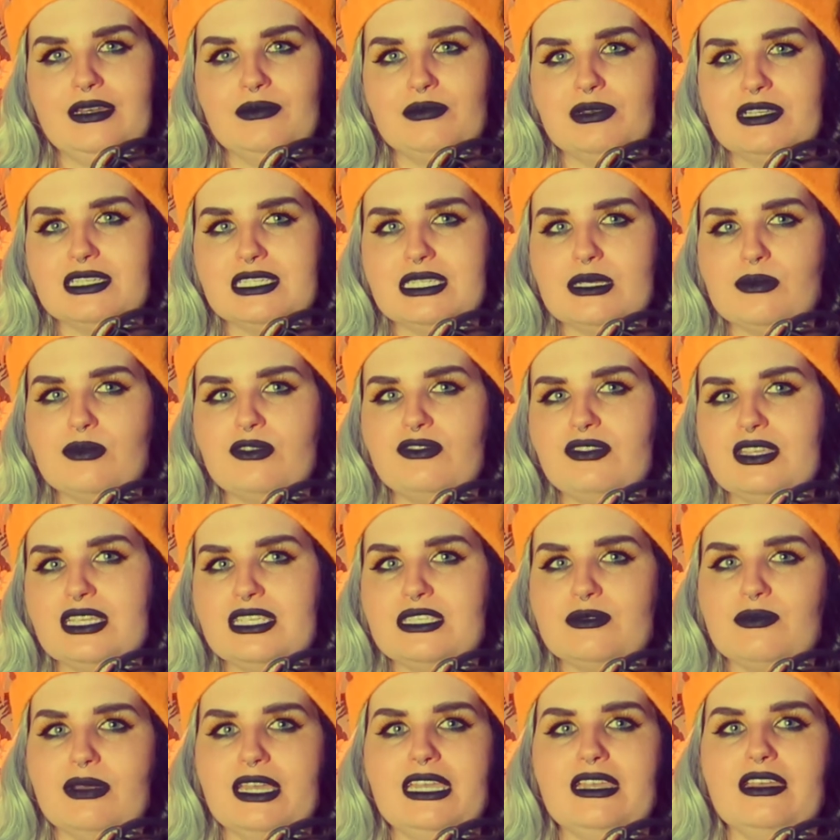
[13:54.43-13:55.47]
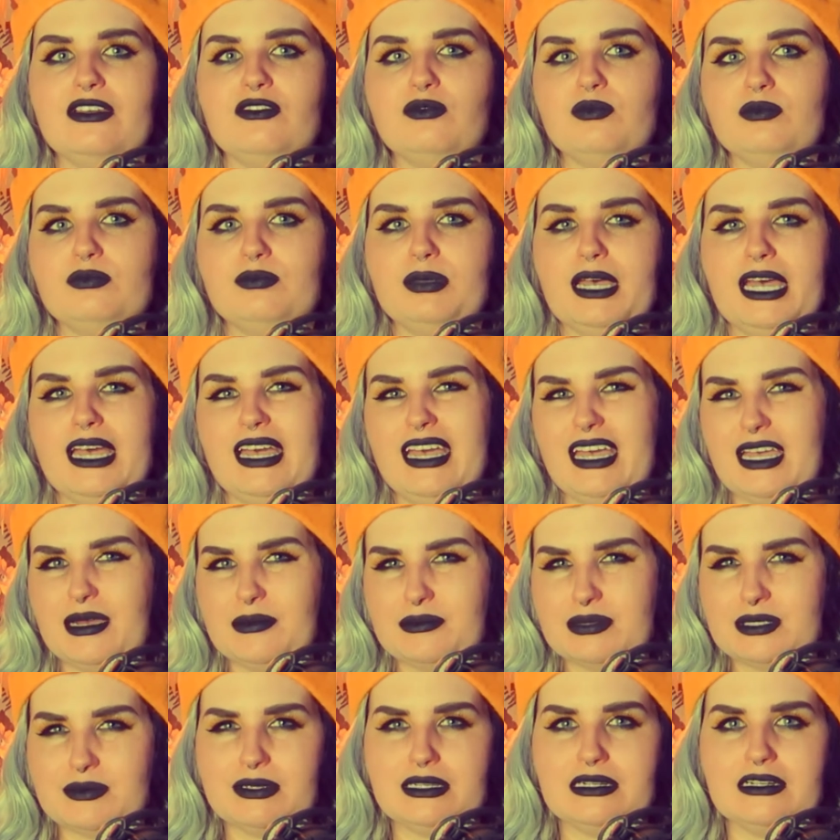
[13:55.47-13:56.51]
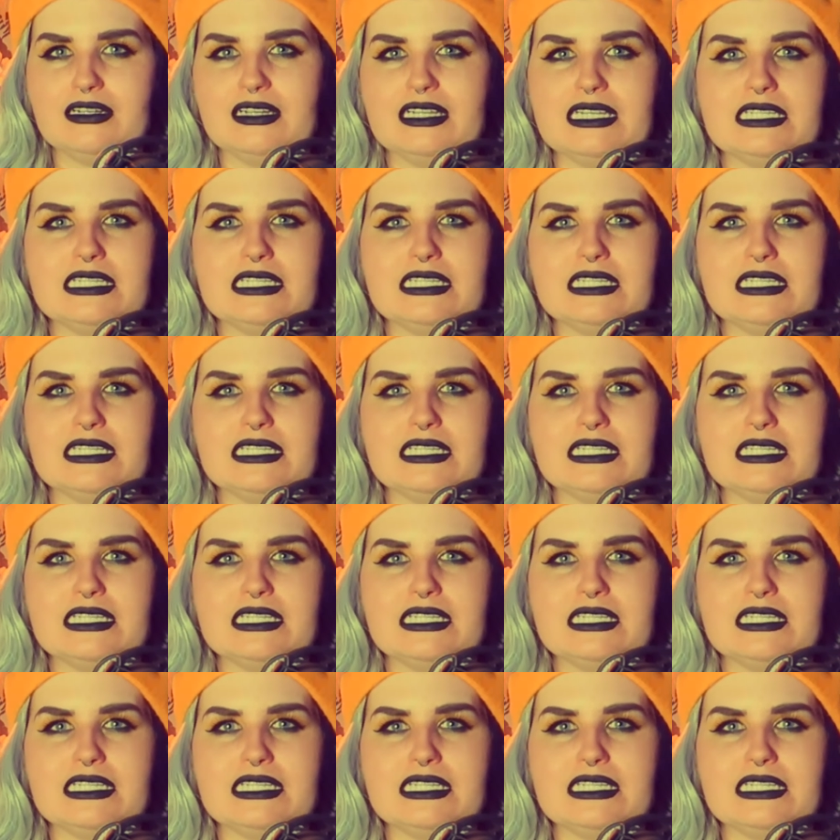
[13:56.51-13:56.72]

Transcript: but some of this may have perhaps been an